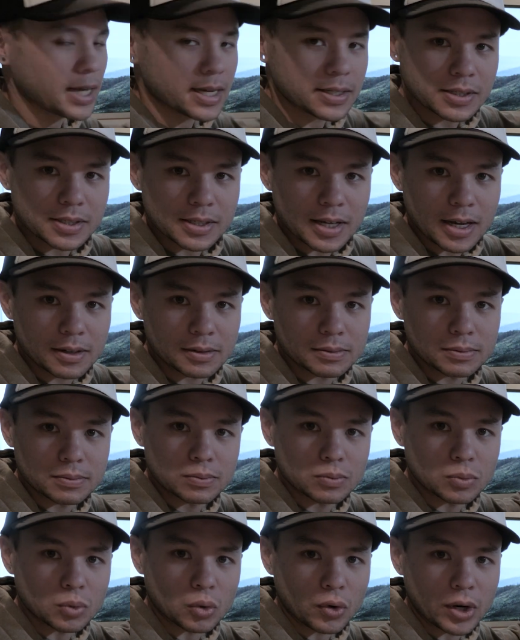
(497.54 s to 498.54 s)
that's set,
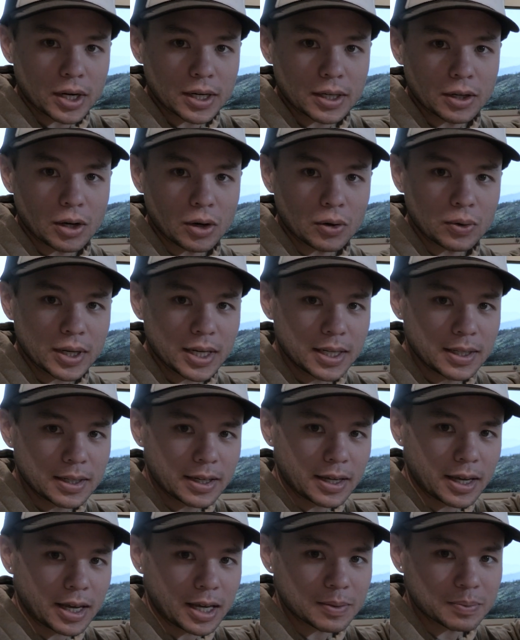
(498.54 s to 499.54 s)
we're ready to go in the
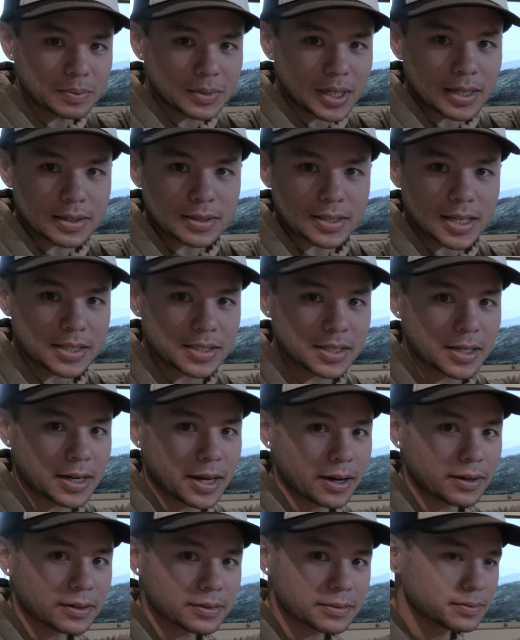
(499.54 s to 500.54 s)
game and test it
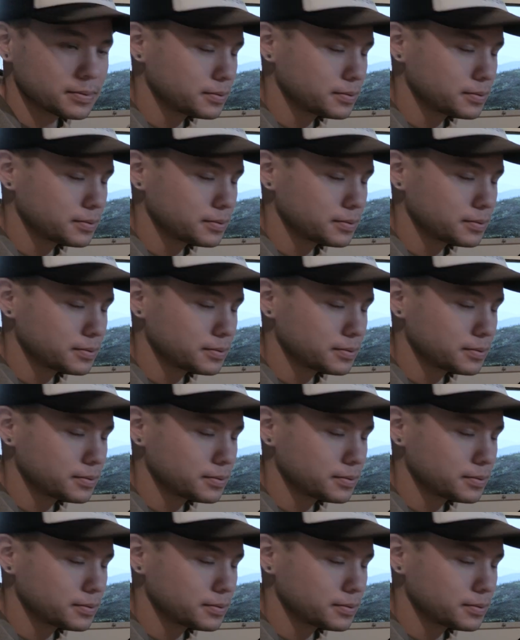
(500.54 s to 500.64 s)
out.